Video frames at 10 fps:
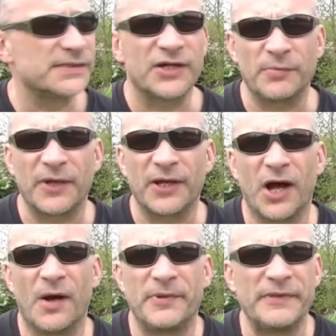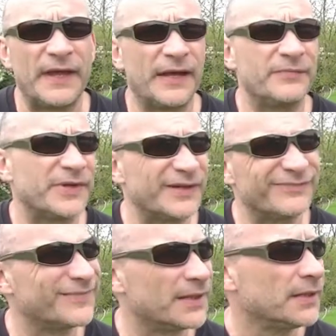couple of carp in there, but
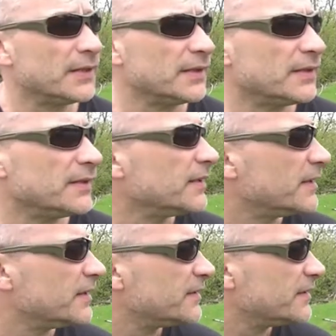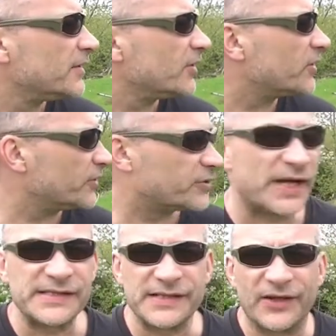they're not going
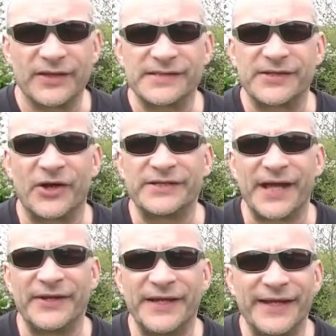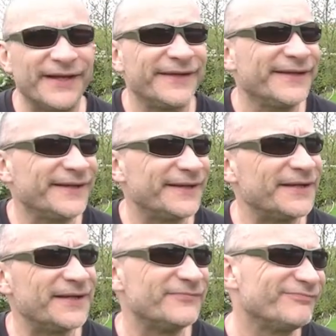crazy like this guy down here.
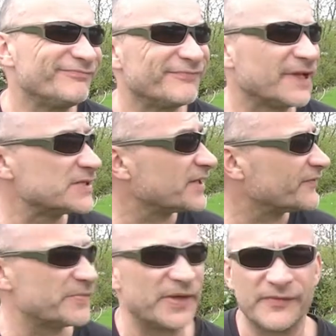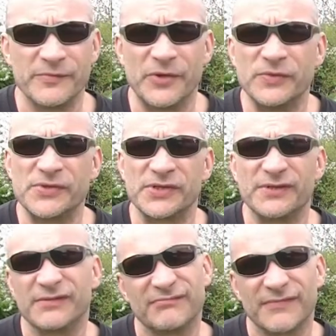Just having a bit of a mooch and
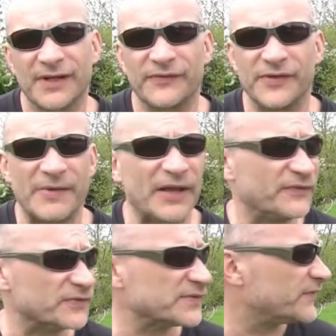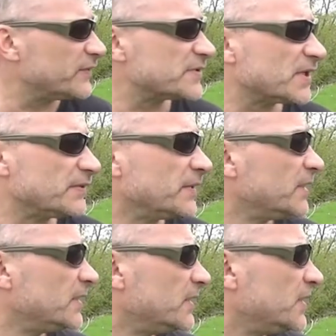a few mouthfuls of food. So
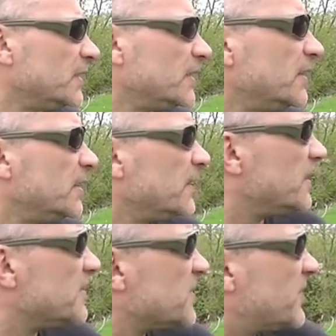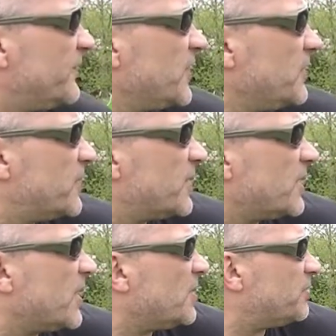there's a few
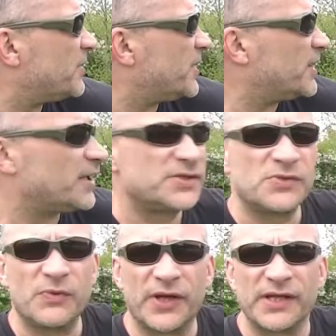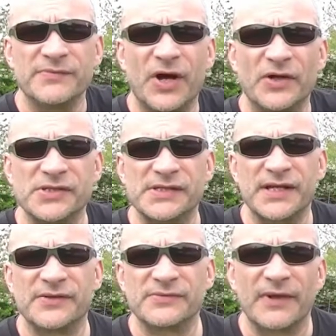carp just working the margins
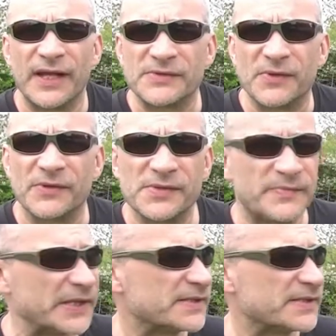here as well. That's why I was a bit